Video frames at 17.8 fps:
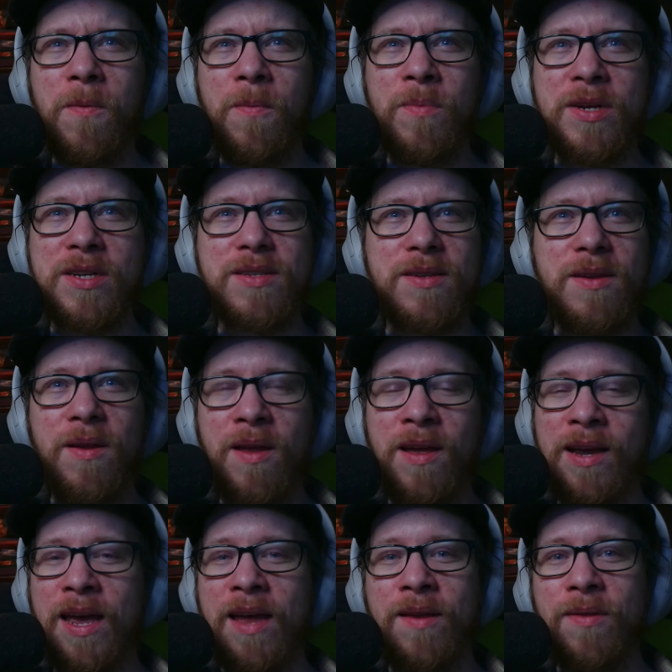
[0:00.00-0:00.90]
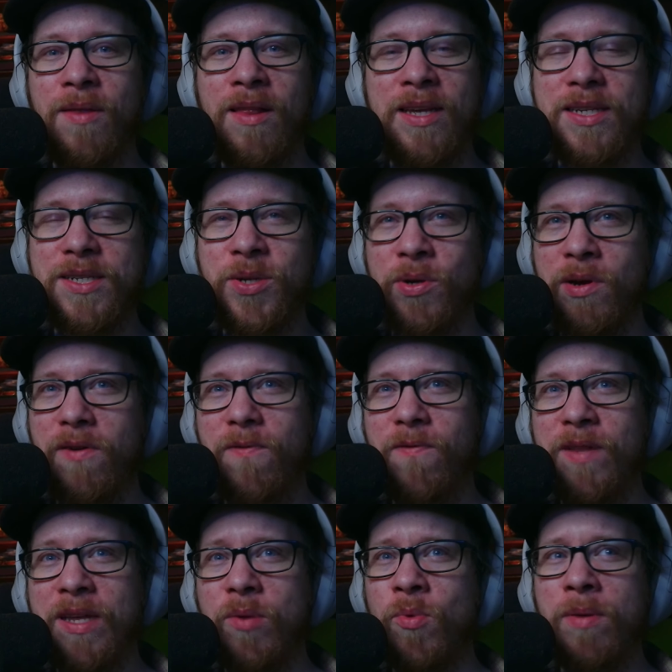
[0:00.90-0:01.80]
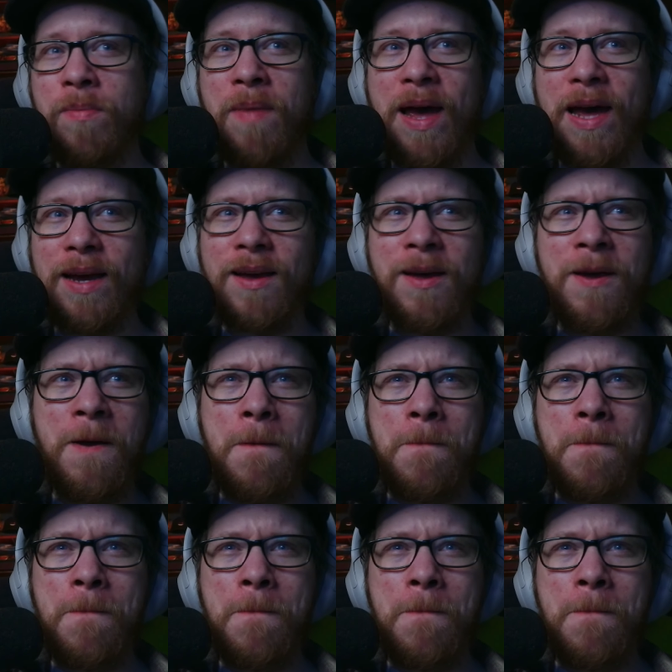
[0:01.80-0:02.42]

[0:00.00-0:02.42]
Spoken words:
Just again, the lead singer of Fleetwood Mac.